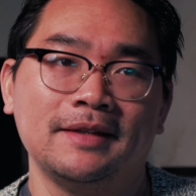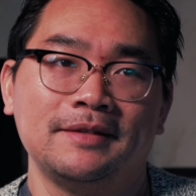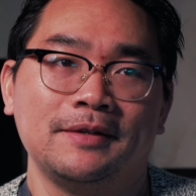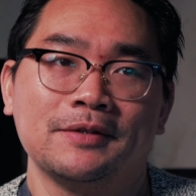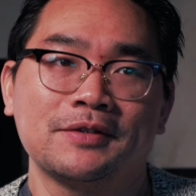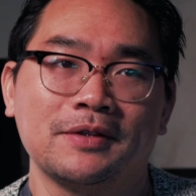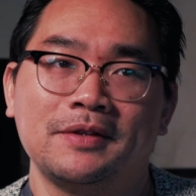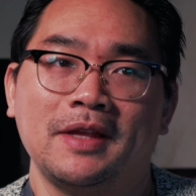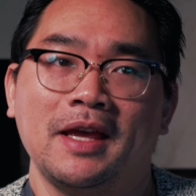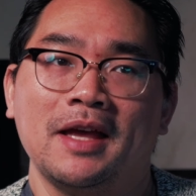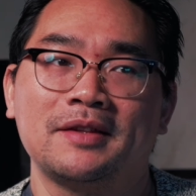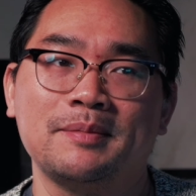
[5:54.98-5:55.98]

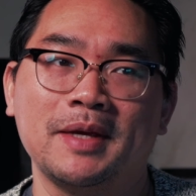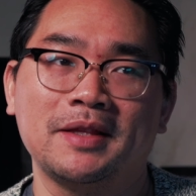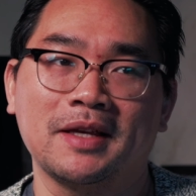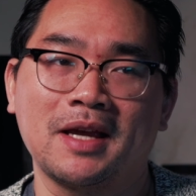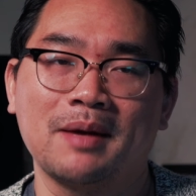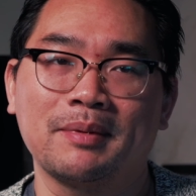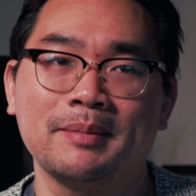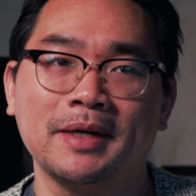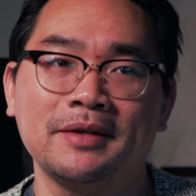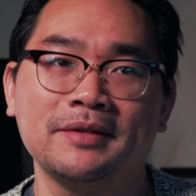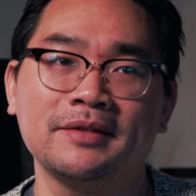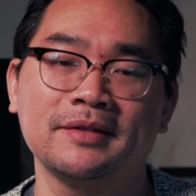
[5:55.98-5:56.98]
they had to make the
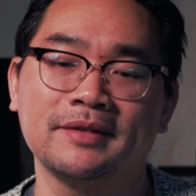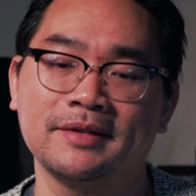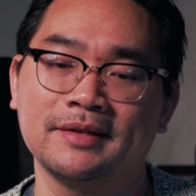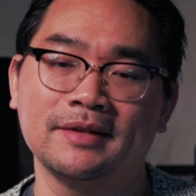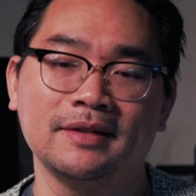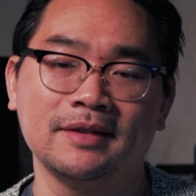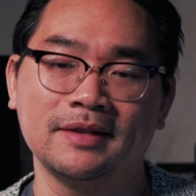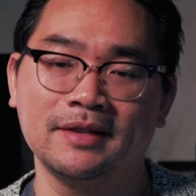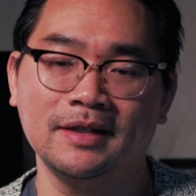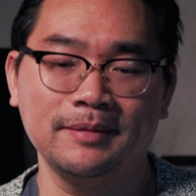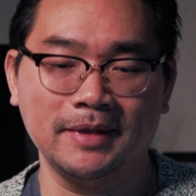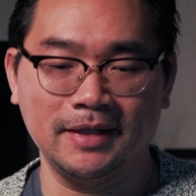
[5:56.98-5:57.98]
compromise.
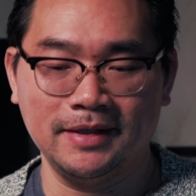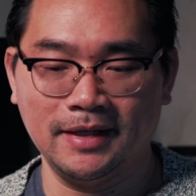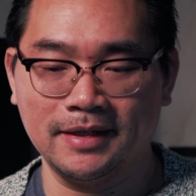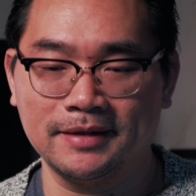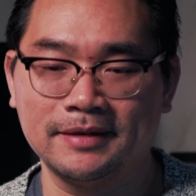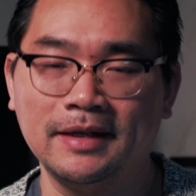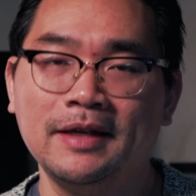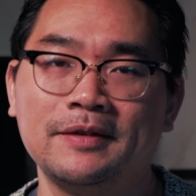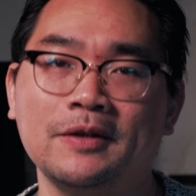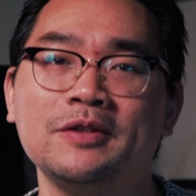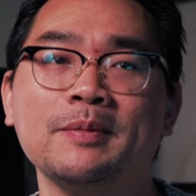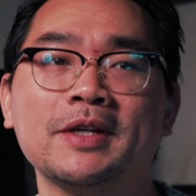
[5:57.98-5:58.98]
But yeah,
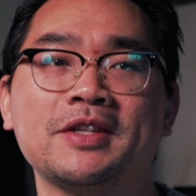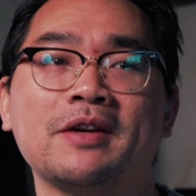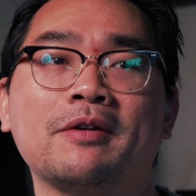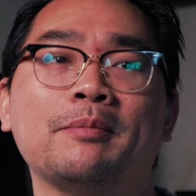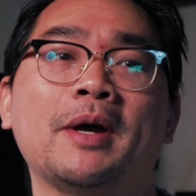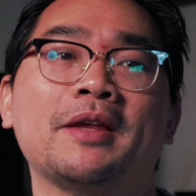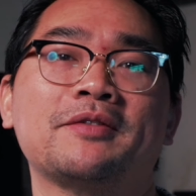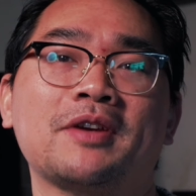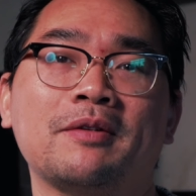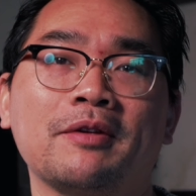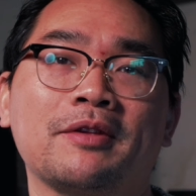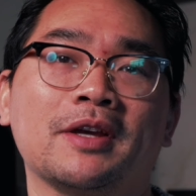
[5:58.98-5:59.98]
those are my
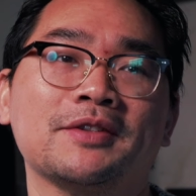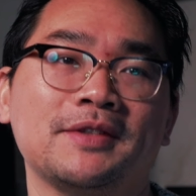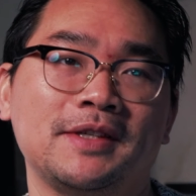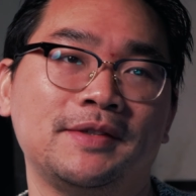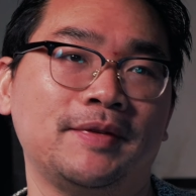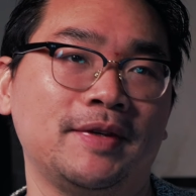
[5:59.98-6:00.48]
general thoughts on these